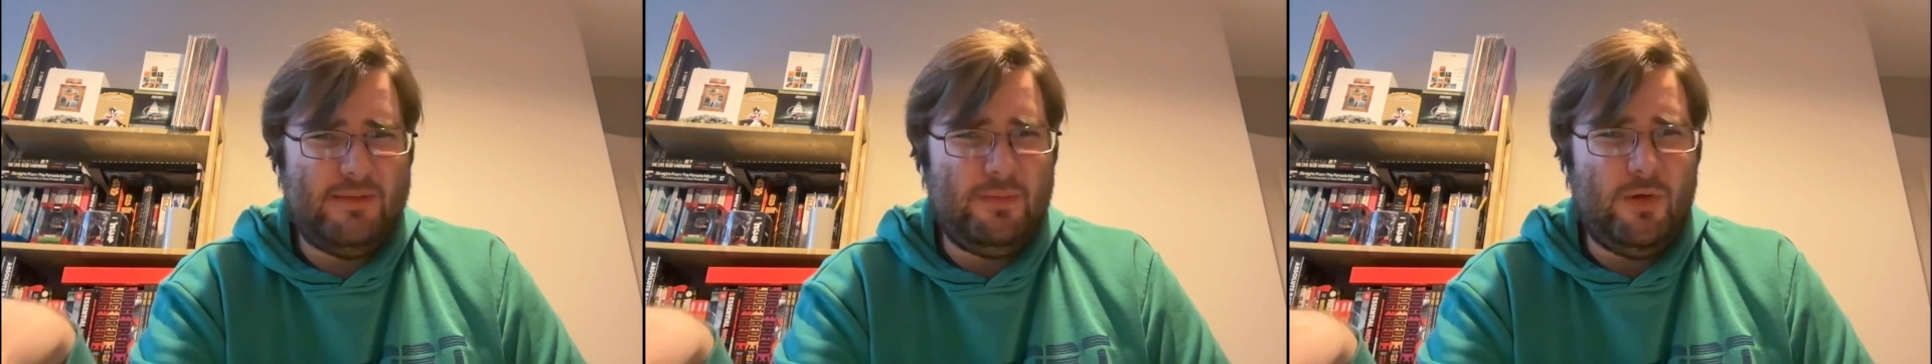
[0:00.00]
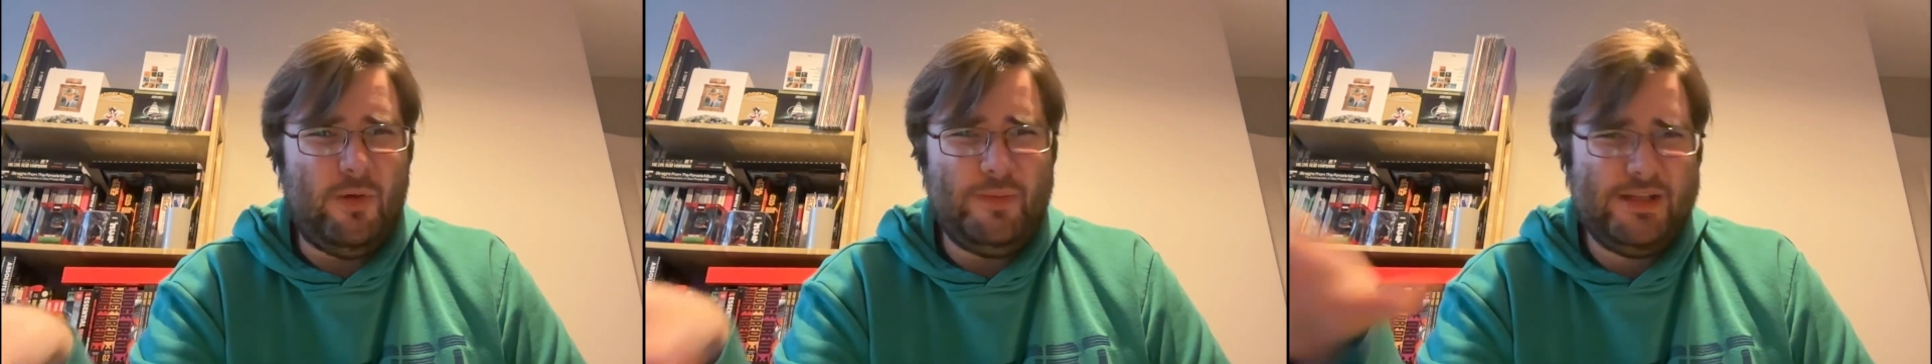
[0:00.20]
I
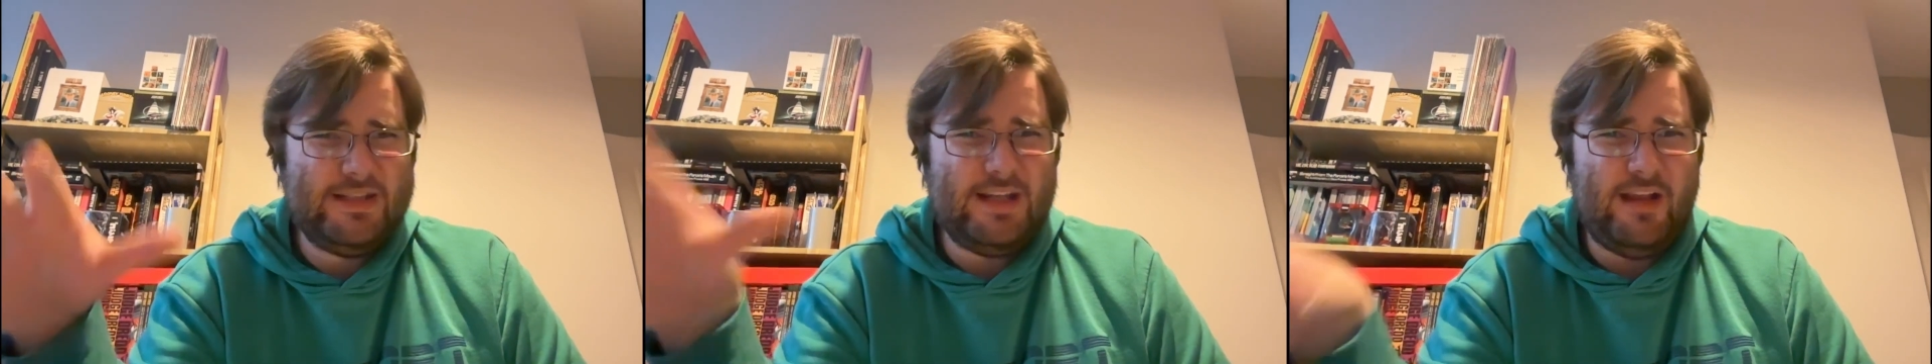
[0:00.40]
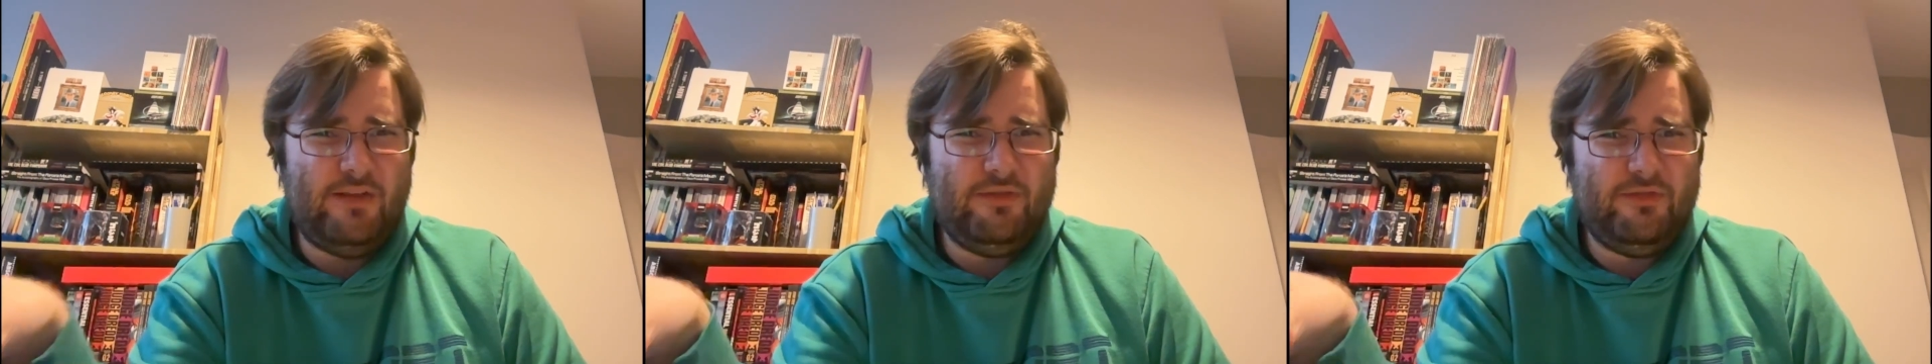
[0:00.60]
bought
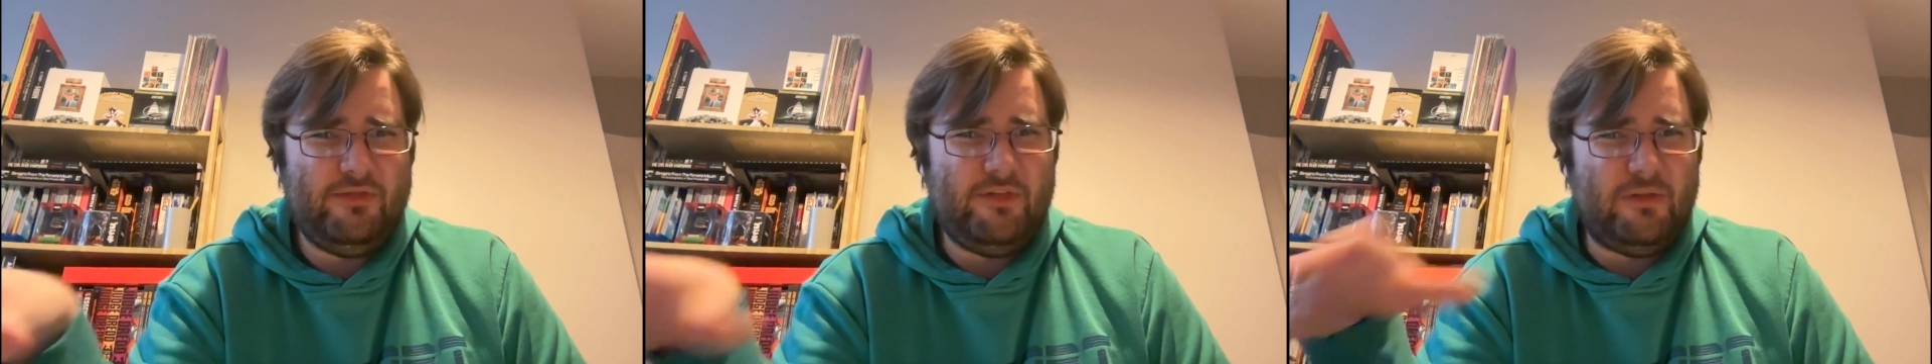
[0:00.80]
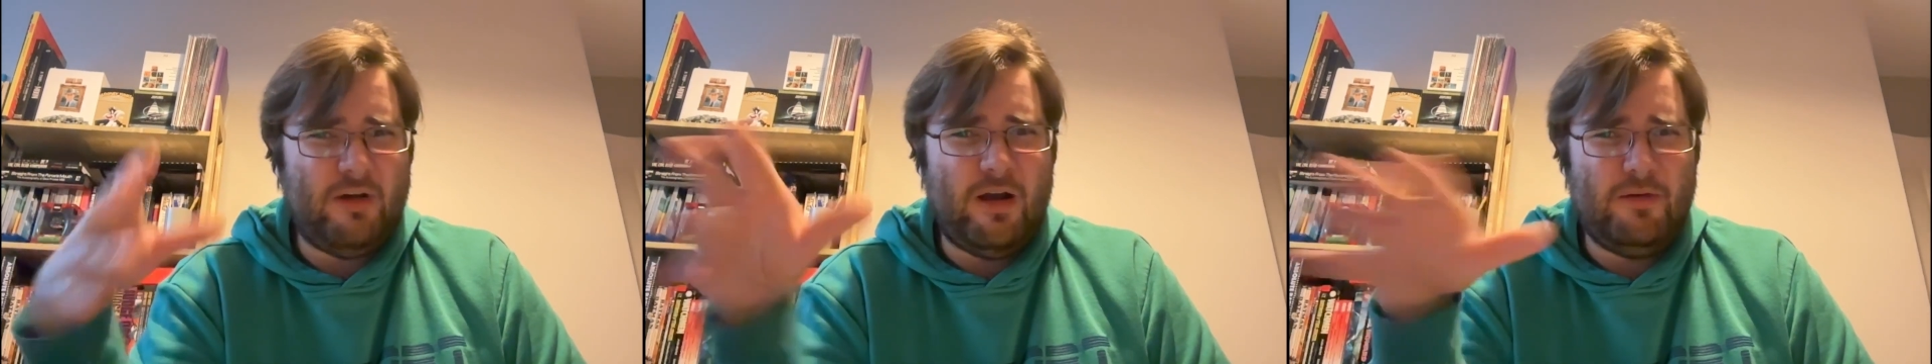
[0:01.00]
myself
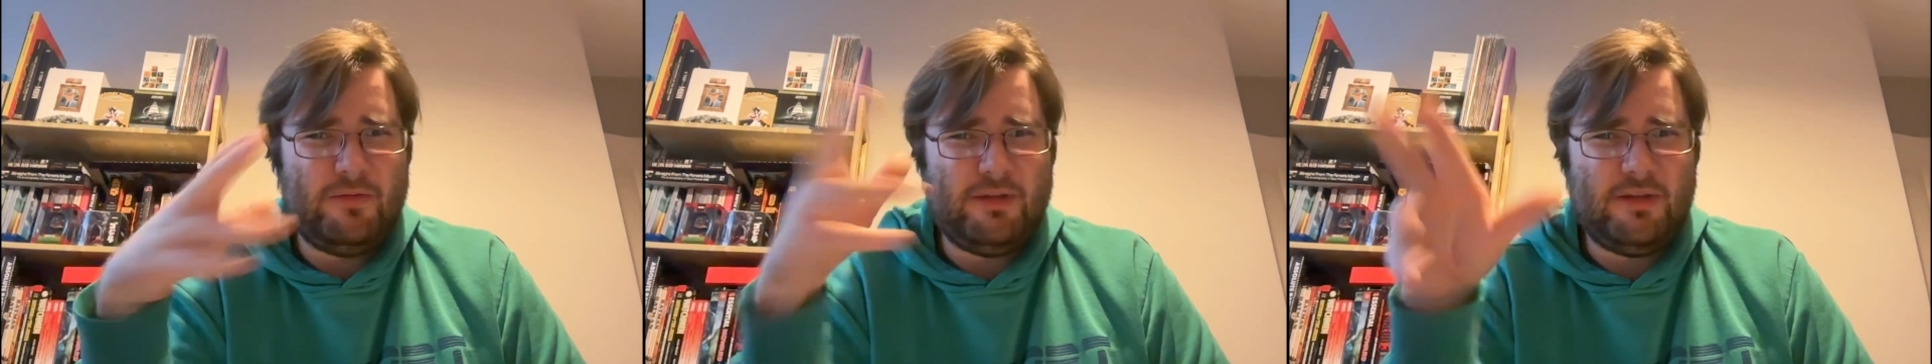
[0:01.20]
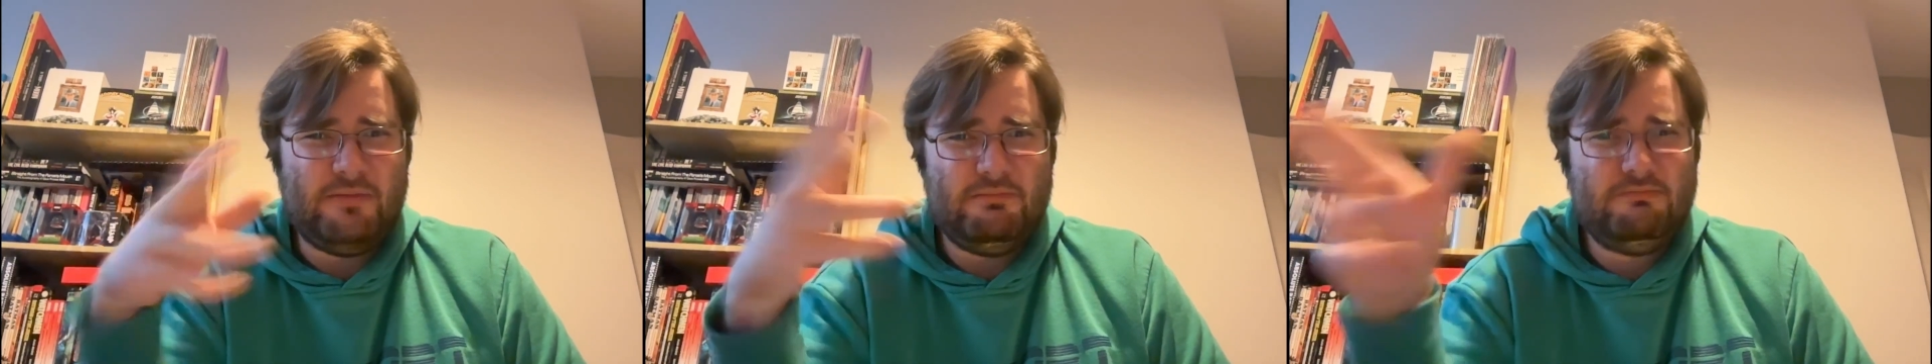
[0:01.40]

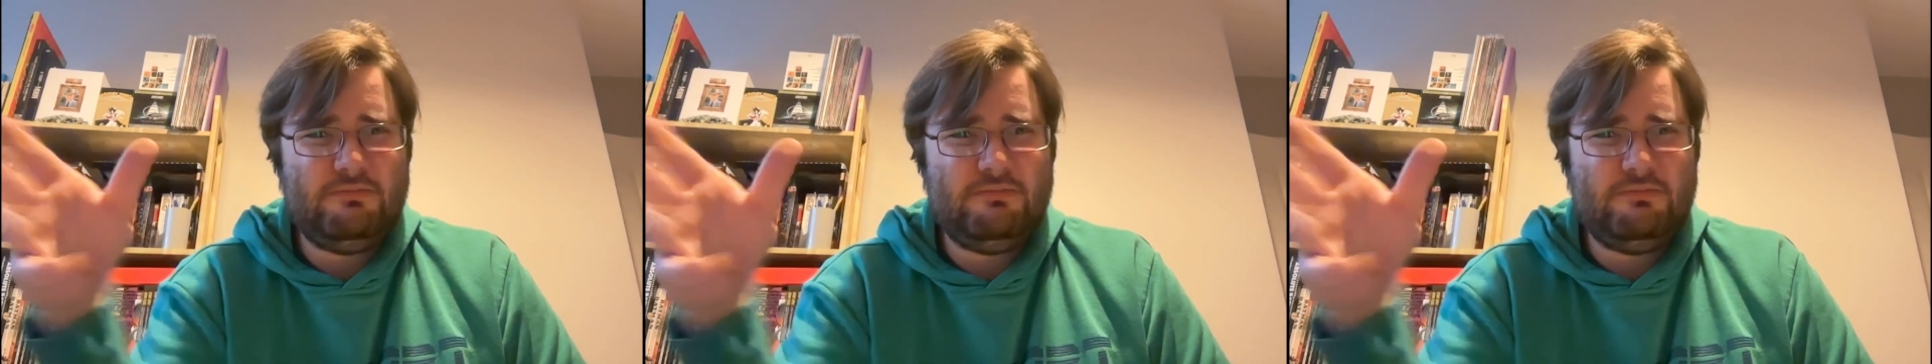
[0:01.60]
around the,